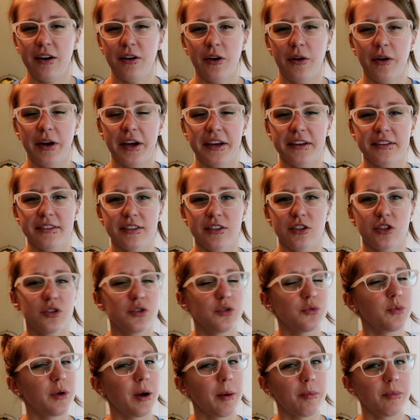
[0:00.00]
don't know, I guess it
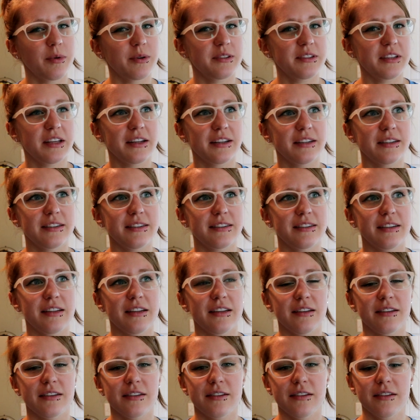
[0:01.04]
just represents
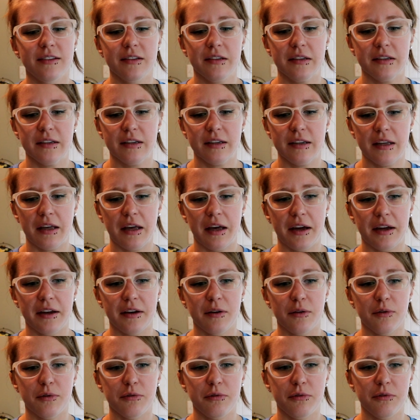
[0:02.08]
the
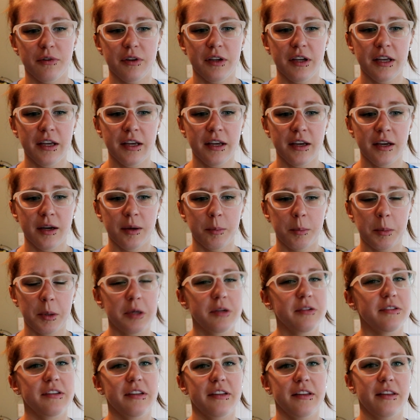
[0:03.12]
kind of
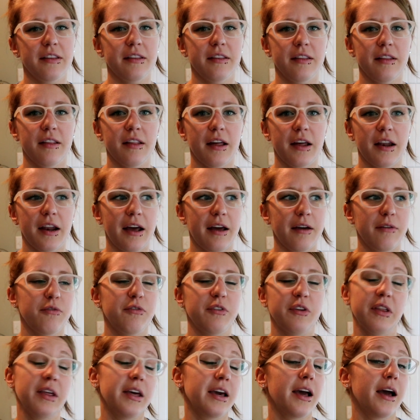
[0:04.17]
person that I
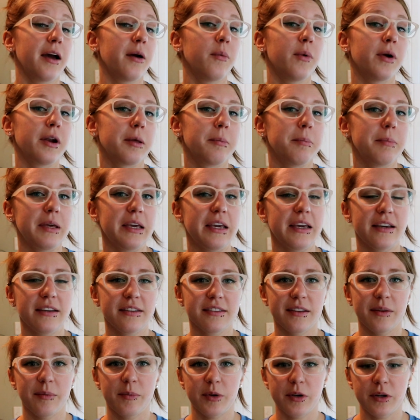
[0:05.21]
feel like I want to be.
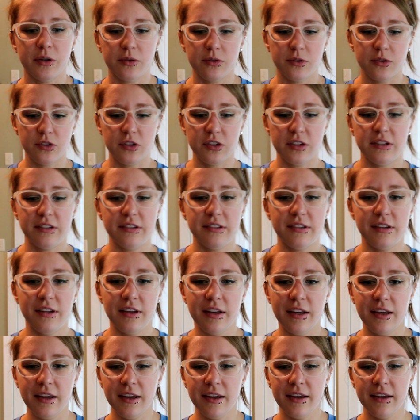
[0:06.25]
Someone who's
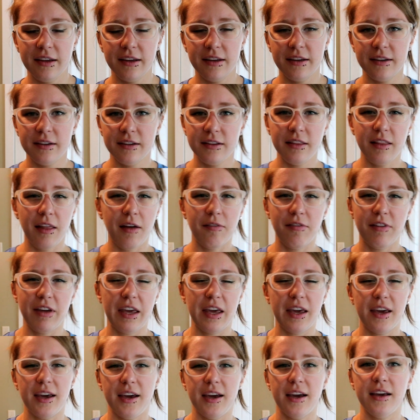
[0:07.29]
just
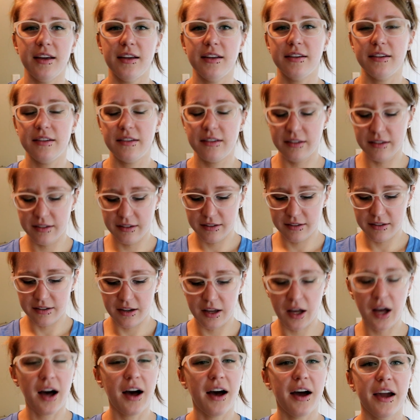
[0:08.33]
loving and
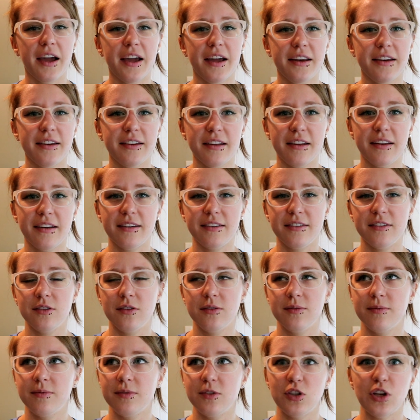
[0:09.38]
kind and
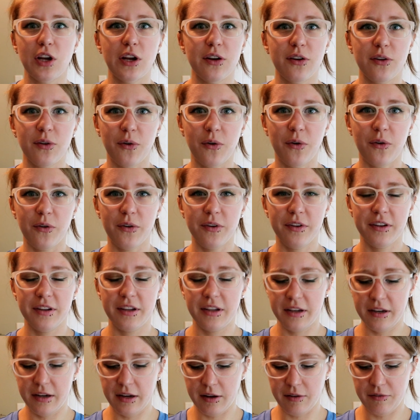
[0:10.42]
gentle
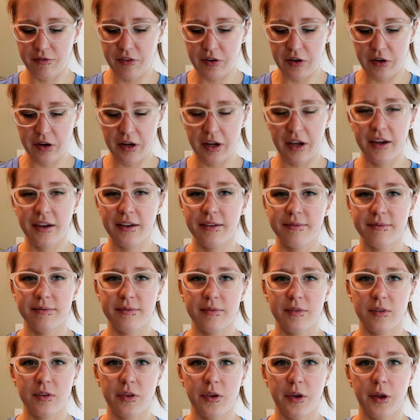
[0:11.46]
and not very
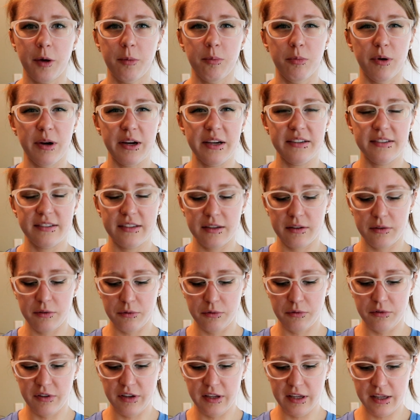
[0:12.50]

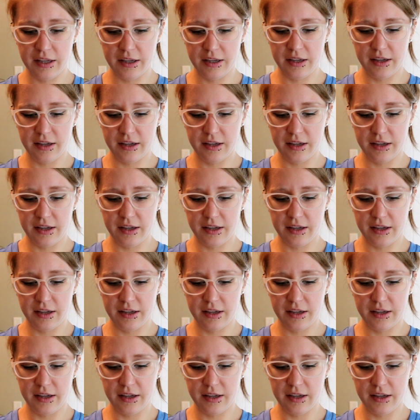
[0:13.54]
abrasive.